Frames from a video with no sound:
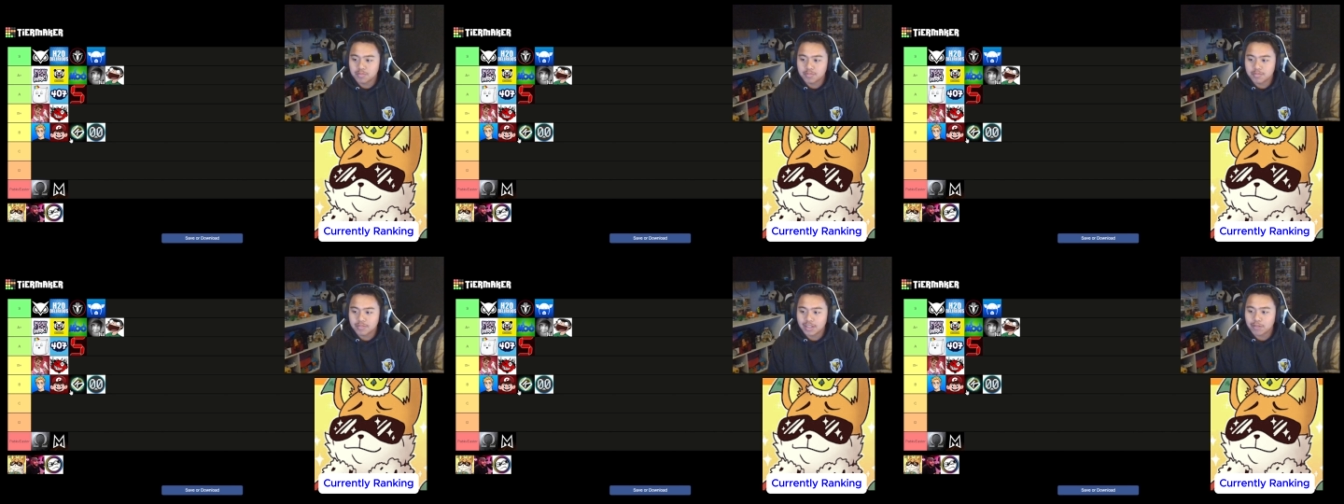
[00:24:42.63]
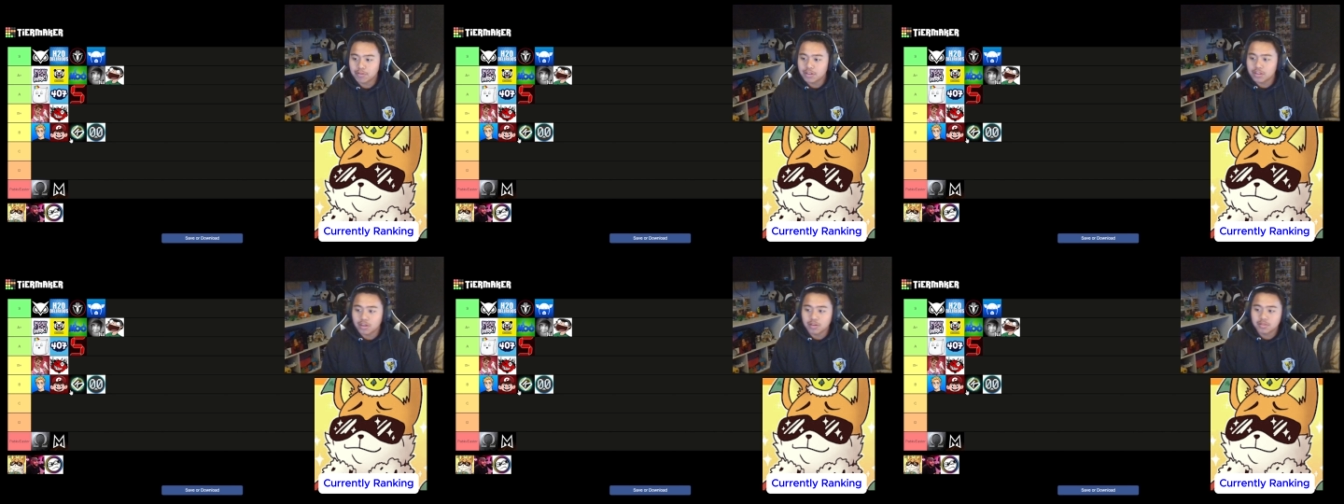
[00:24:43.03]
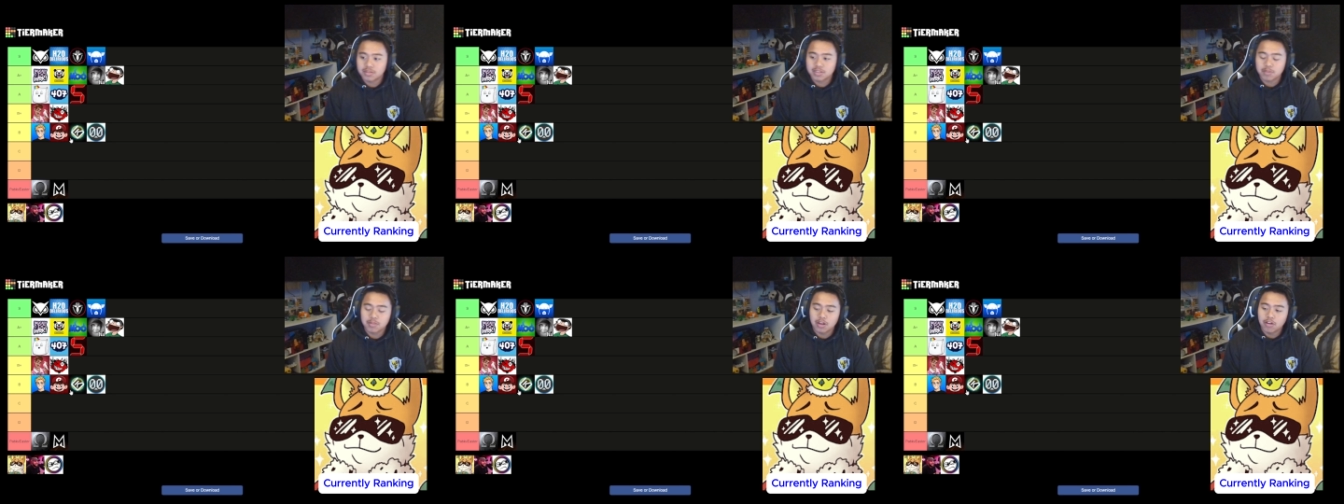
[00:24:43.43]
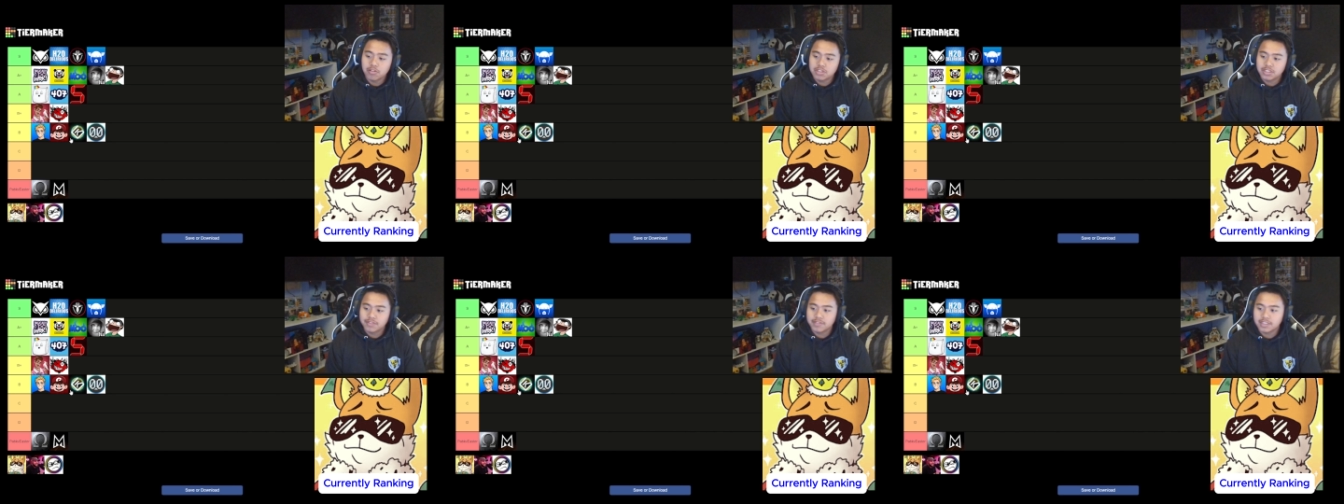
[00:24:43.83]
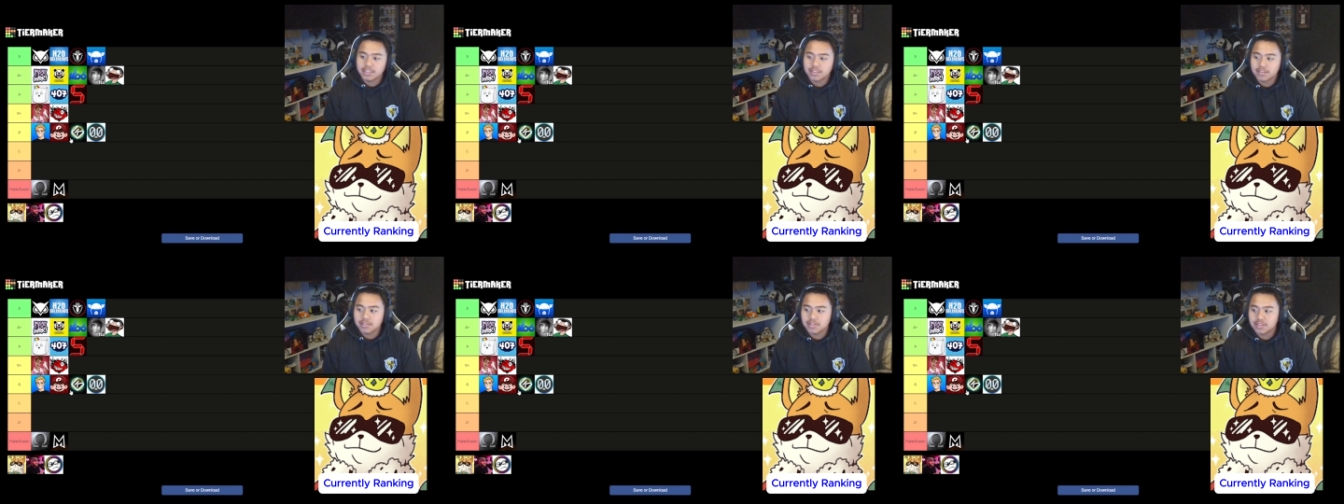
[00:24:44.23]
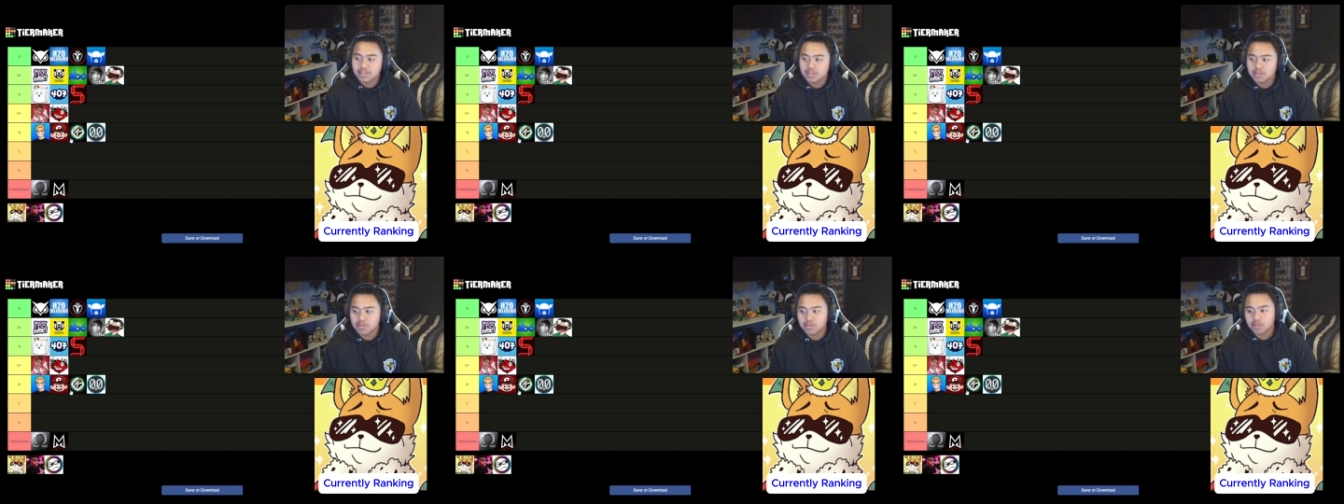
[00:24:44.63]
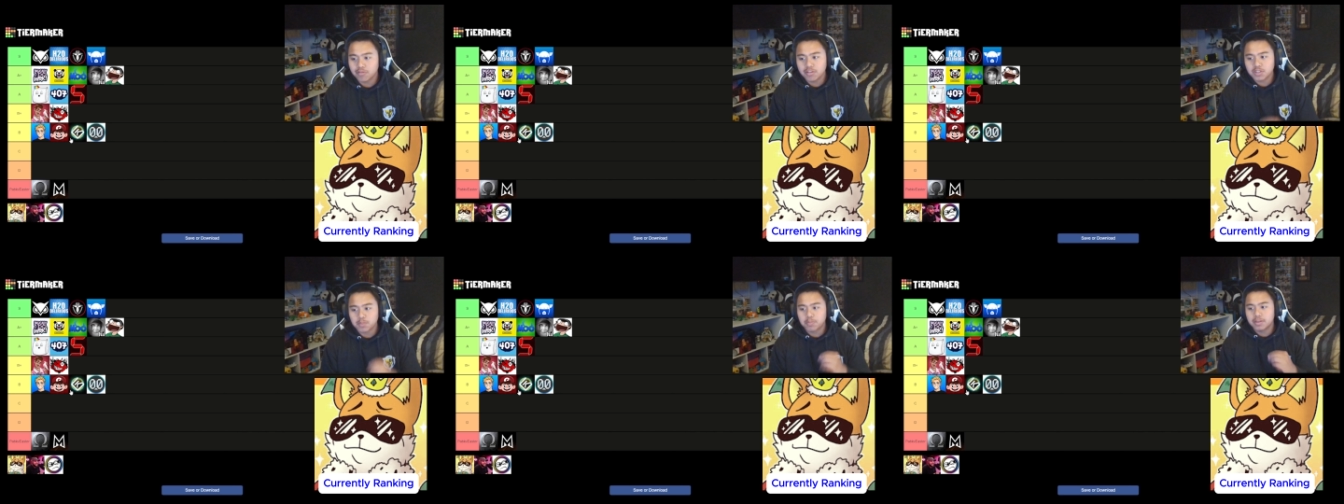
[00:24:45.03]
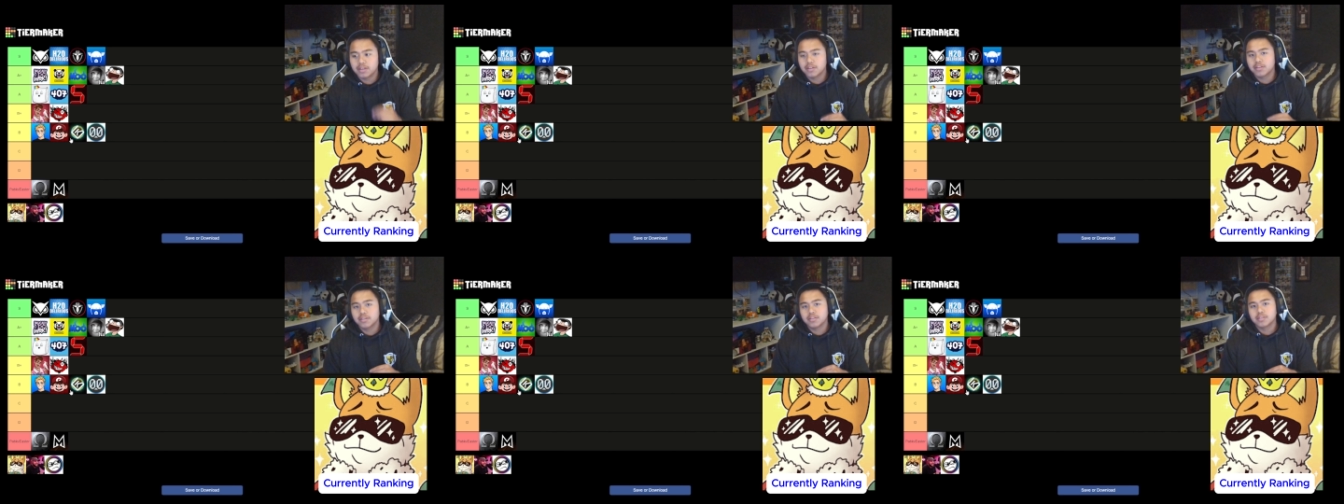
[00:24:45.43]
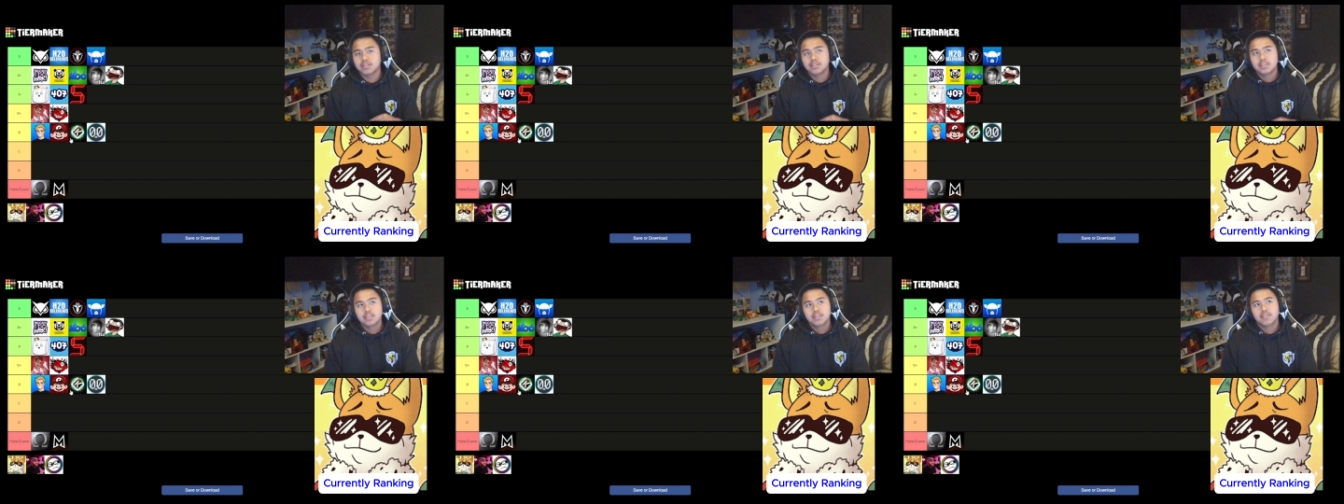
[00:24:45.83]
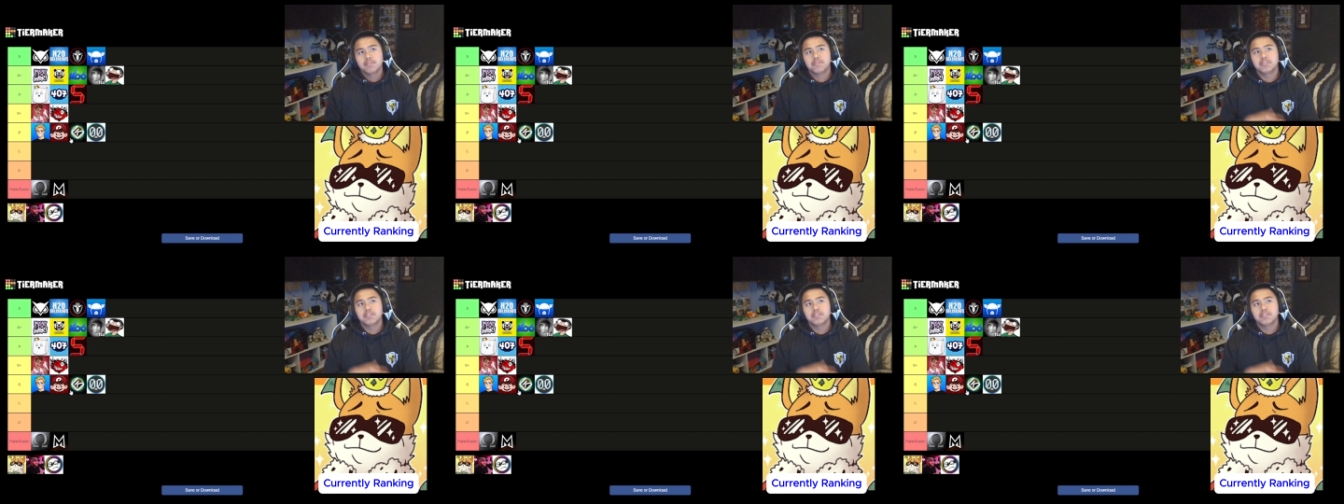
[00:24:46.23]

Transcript: like one of the some of the OG videos. He'd always appear for